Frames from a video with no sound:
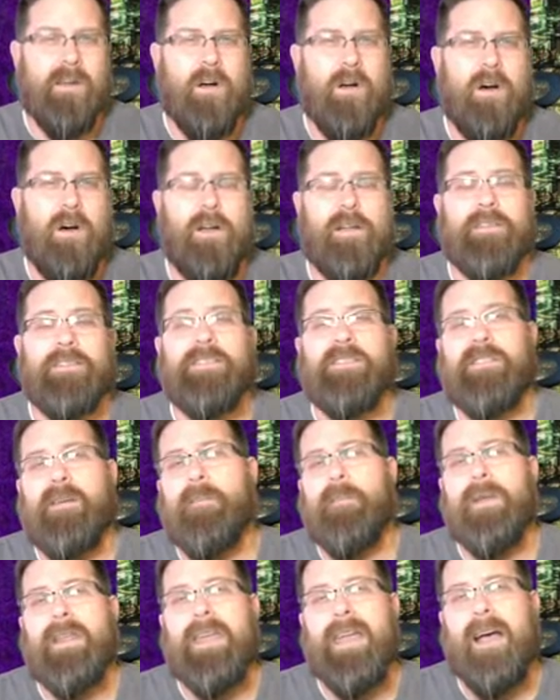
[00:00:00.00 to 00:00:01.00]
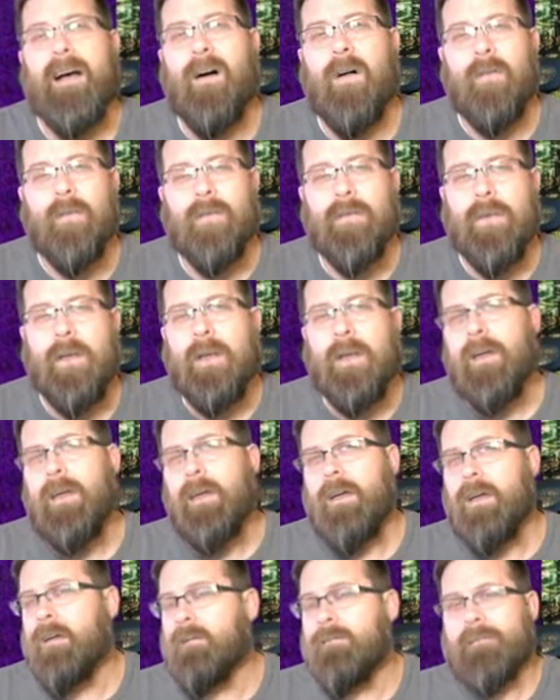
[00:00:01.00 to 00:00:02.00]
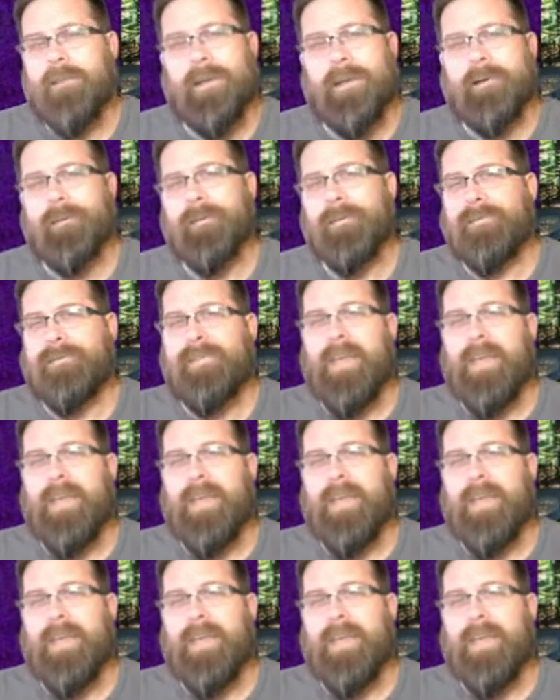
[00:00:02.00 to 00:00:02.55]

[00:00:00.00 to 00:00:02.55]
on somebody it